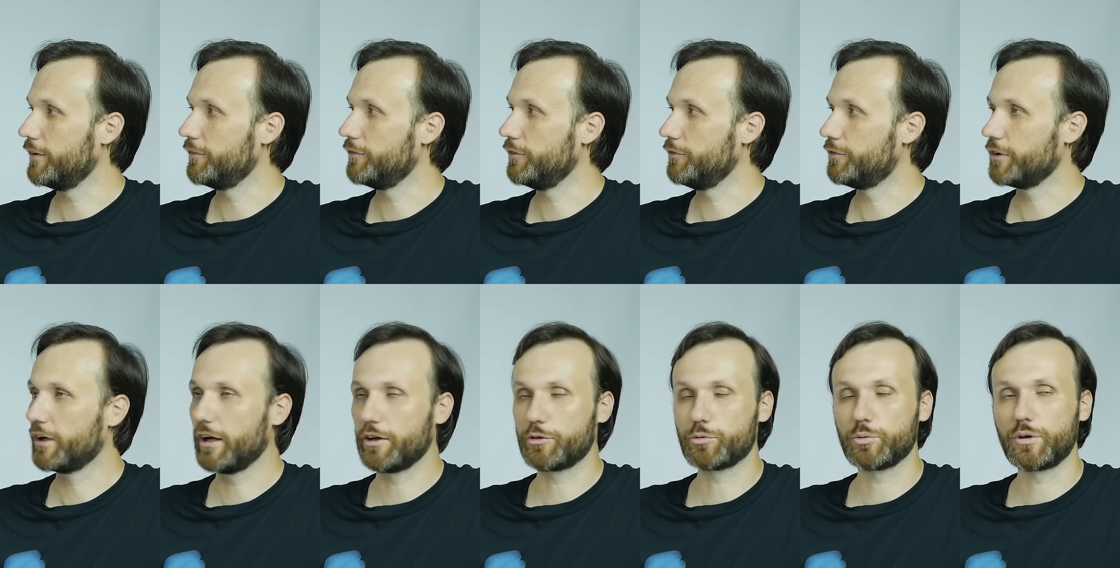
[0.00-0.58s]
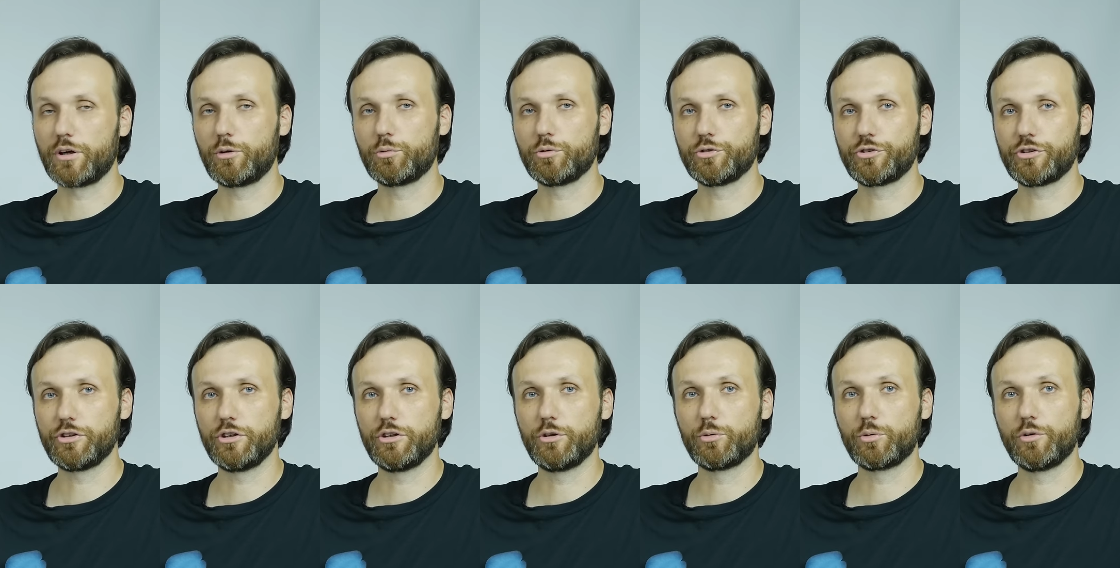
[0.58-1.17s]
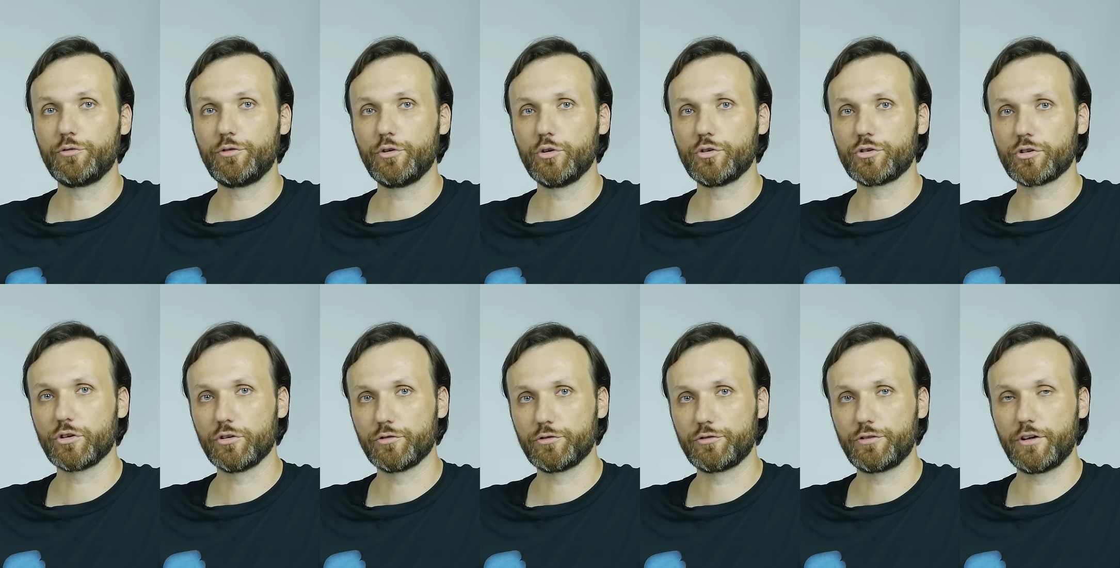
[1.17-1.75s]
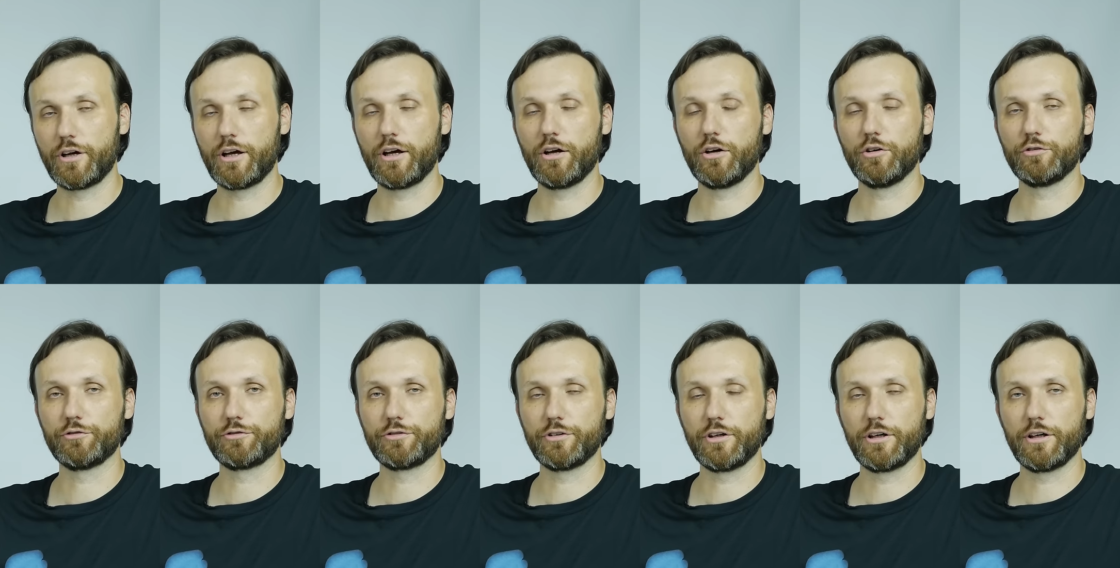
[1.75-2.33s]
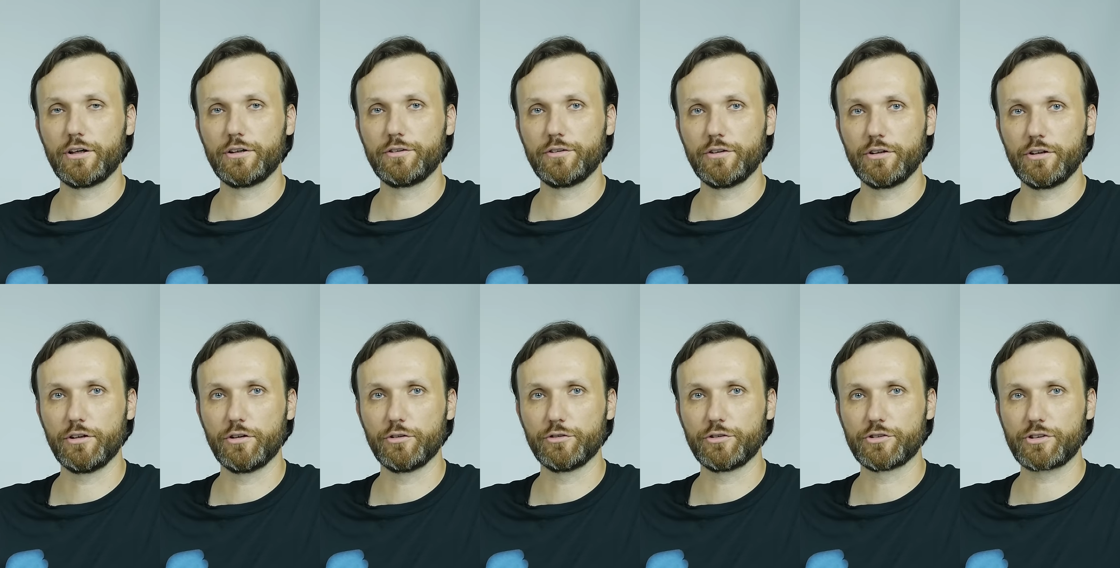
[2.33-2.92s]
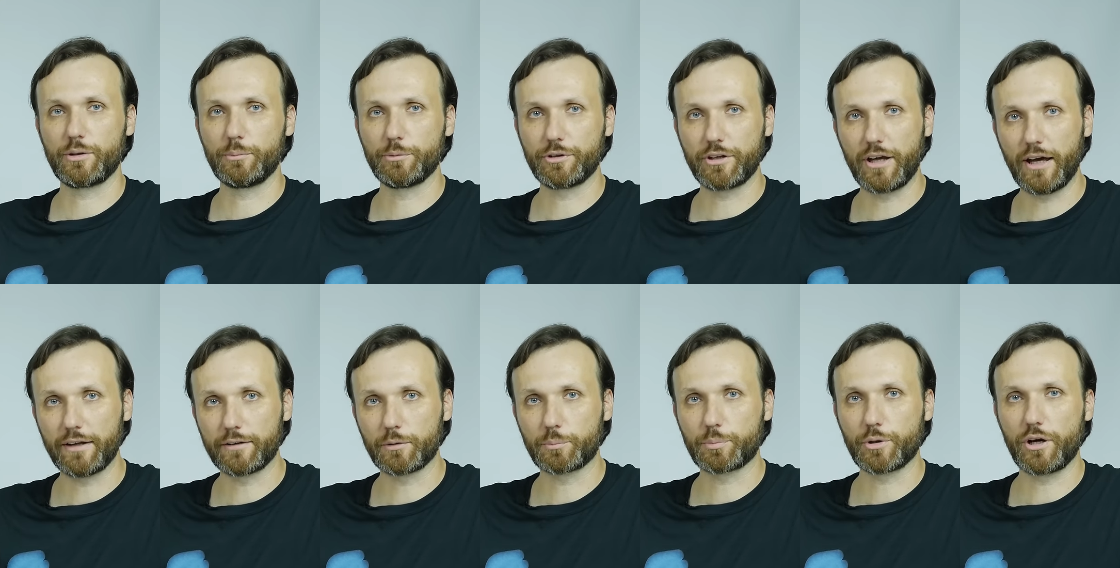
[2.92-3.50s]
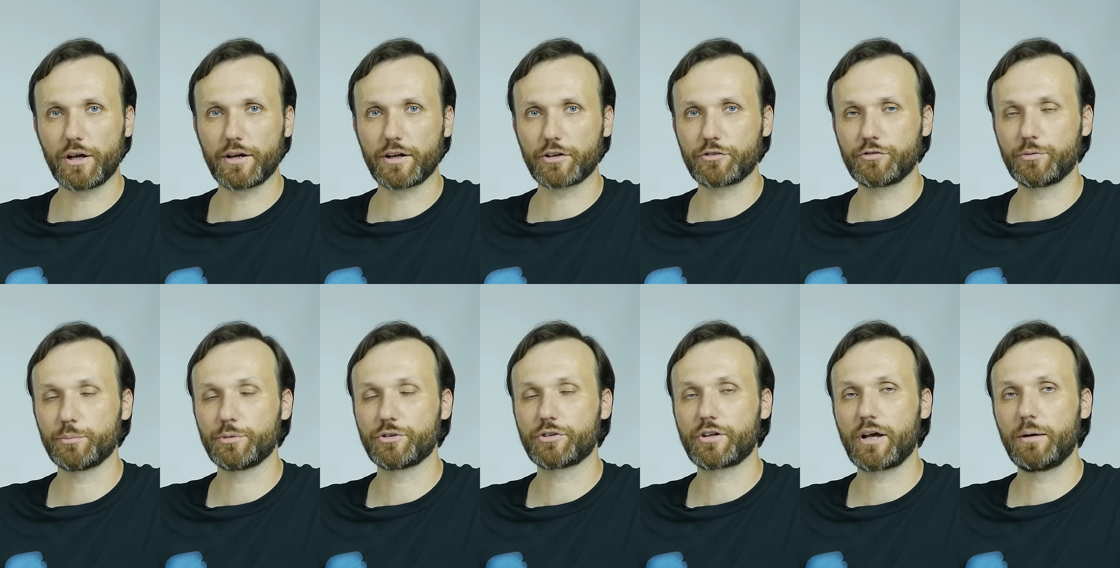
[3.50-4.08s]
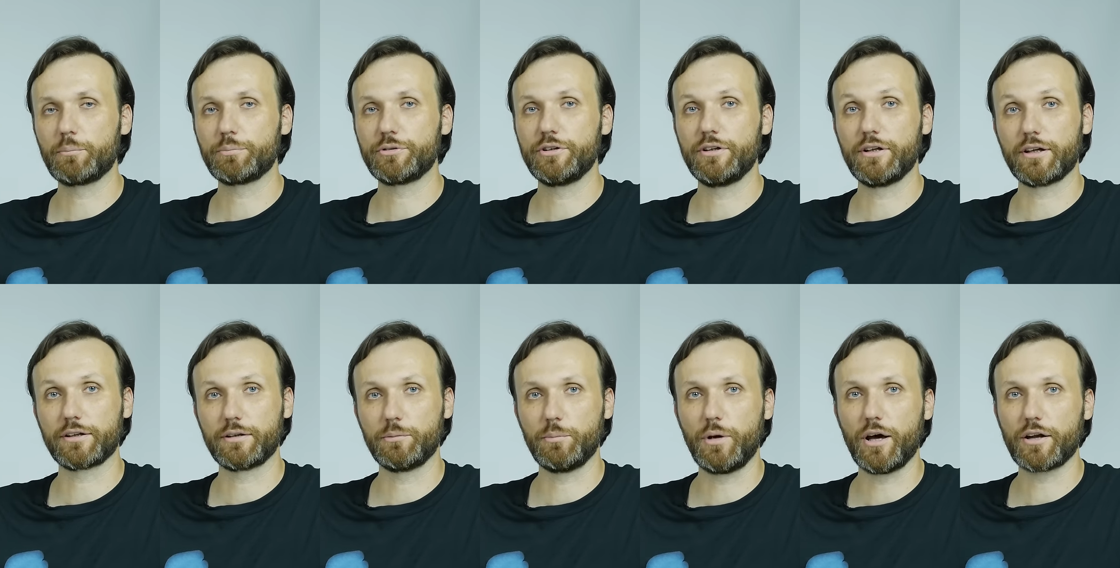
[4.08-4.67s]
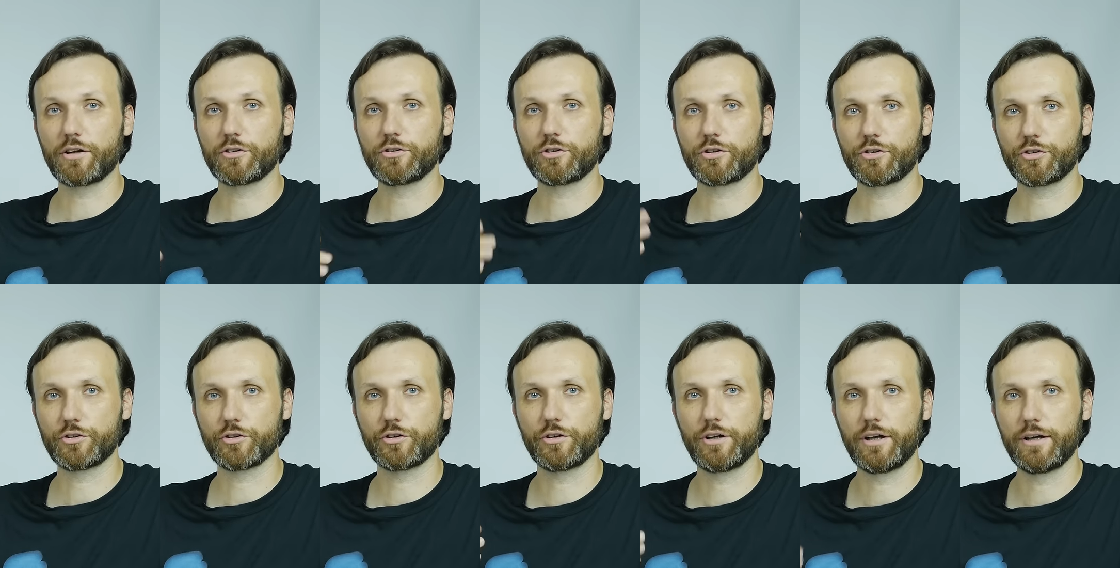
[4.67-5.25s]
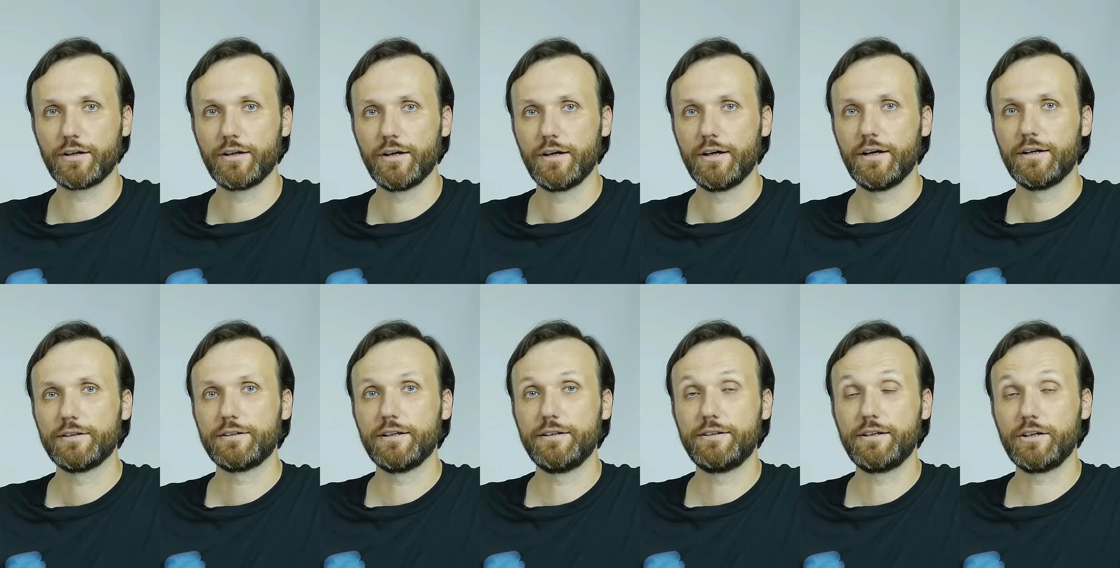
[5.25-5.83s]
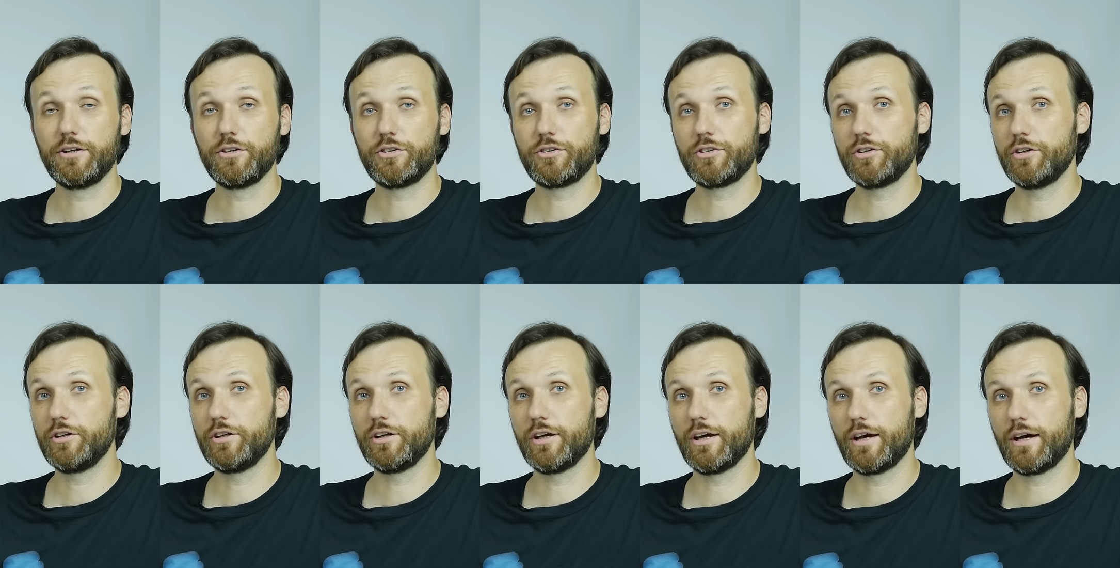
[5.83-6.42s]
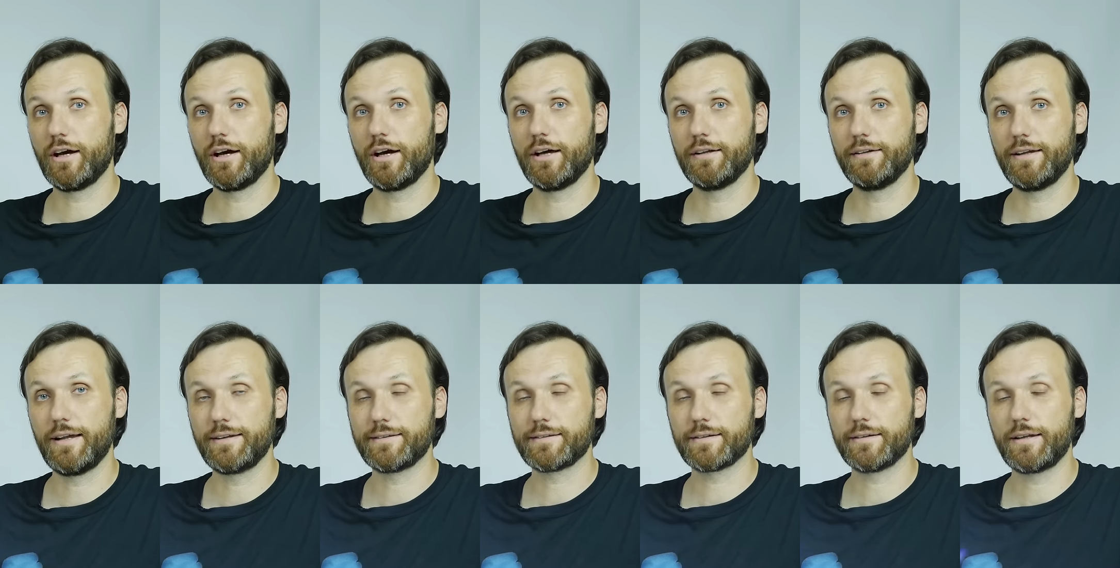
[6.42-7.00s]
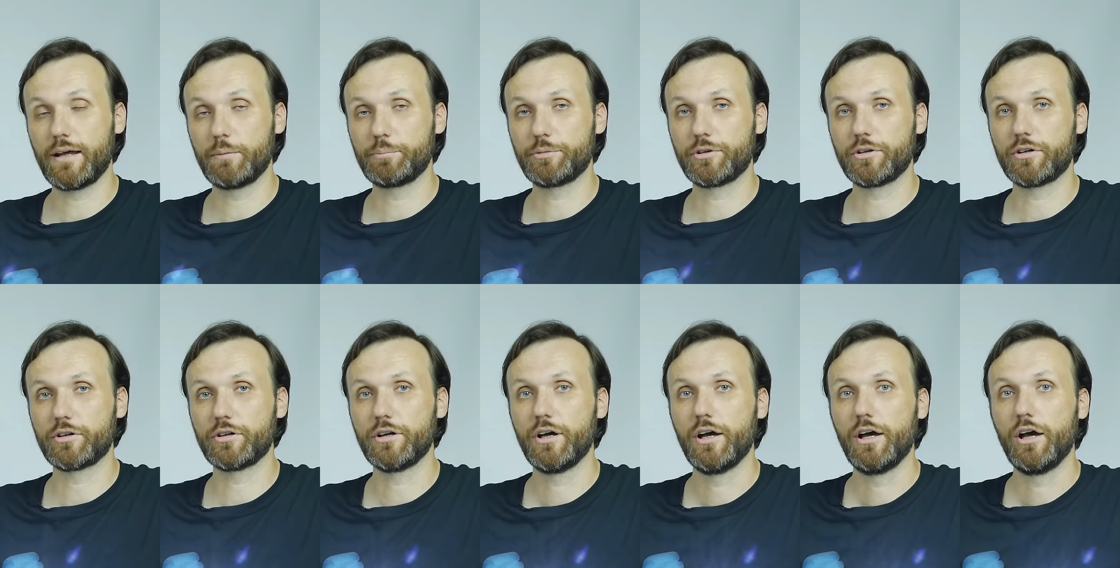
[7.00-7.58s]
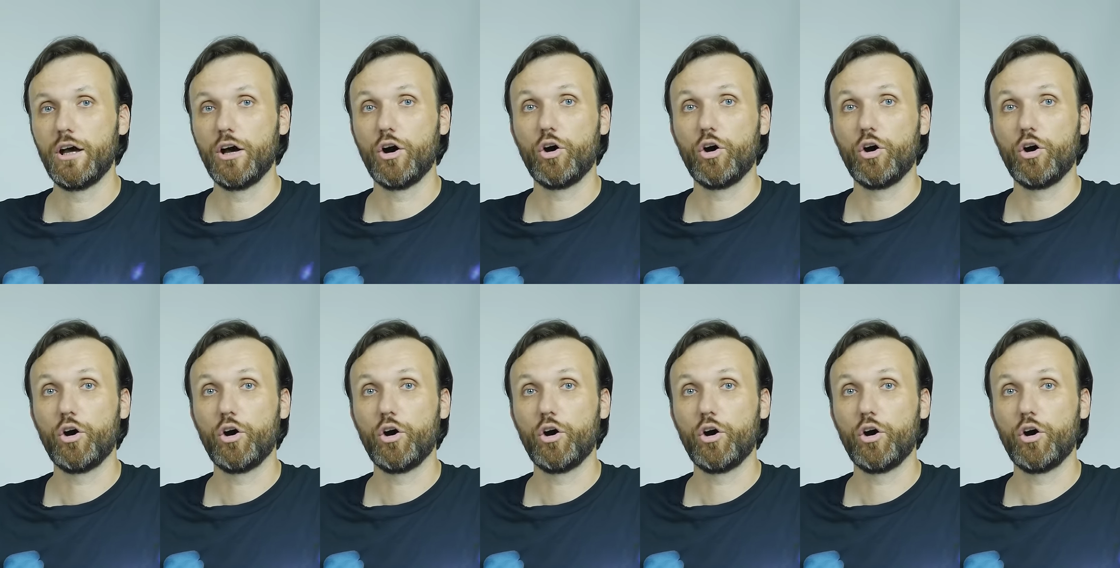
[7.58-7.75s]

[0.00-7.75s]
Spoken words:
If you guys want to see the reviews of you know, some of the other products from this company, like the monitors or the DC lens adapter,